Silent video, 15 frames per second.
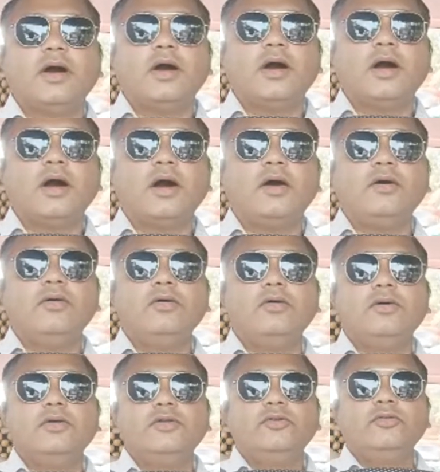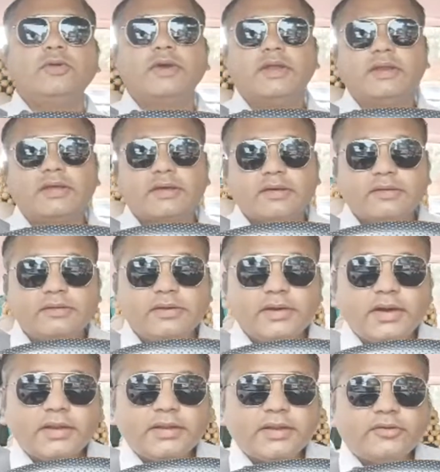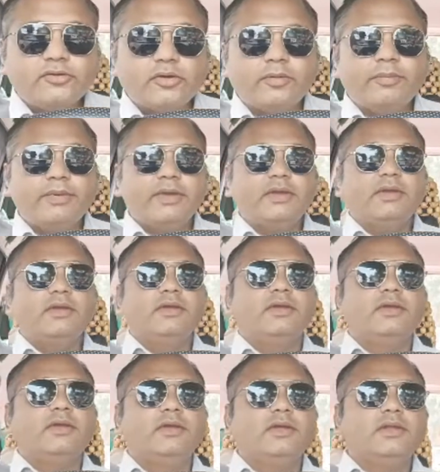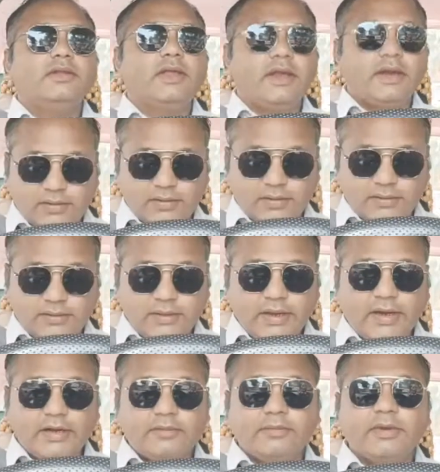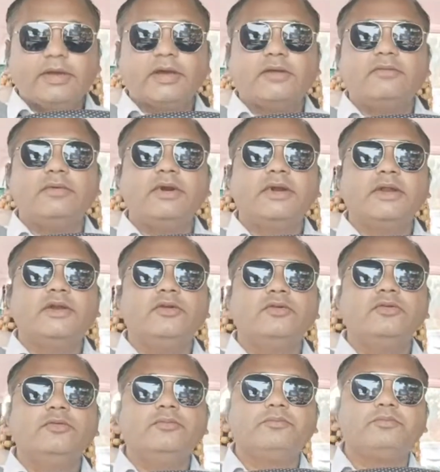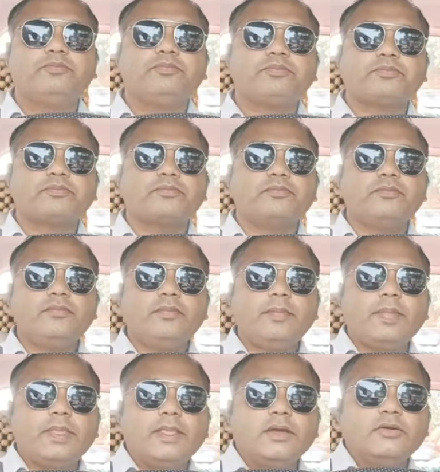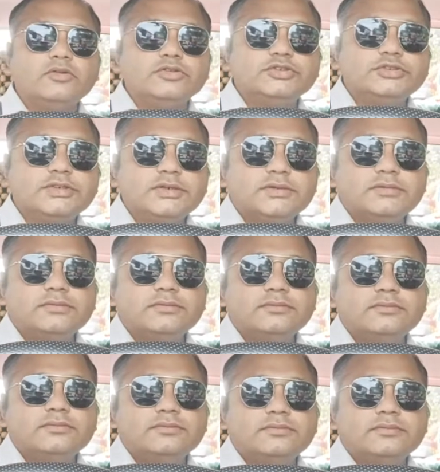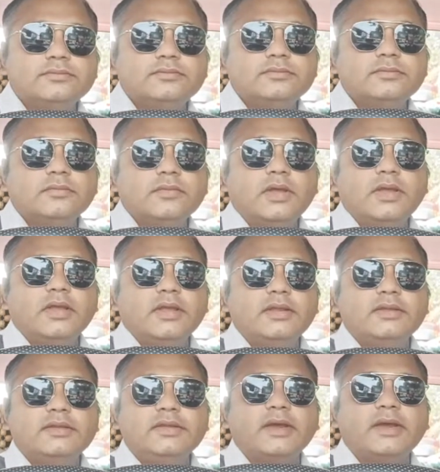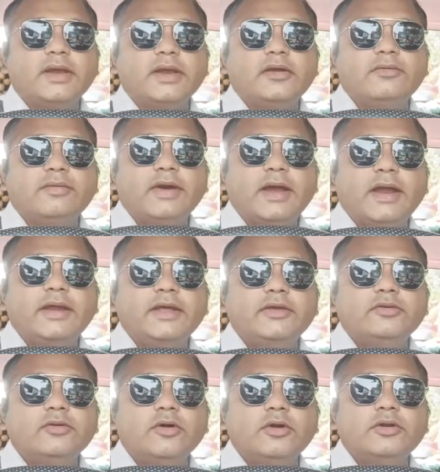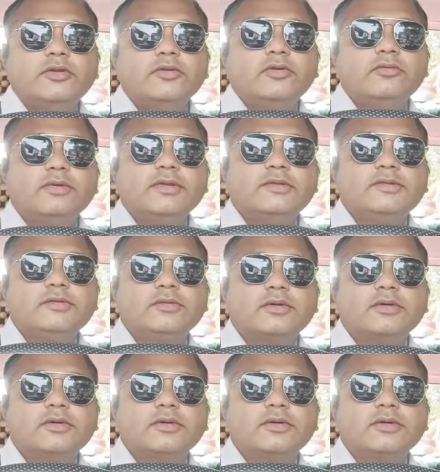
how you can consider this topic that may convert into question. This kind of an idea you got to know once you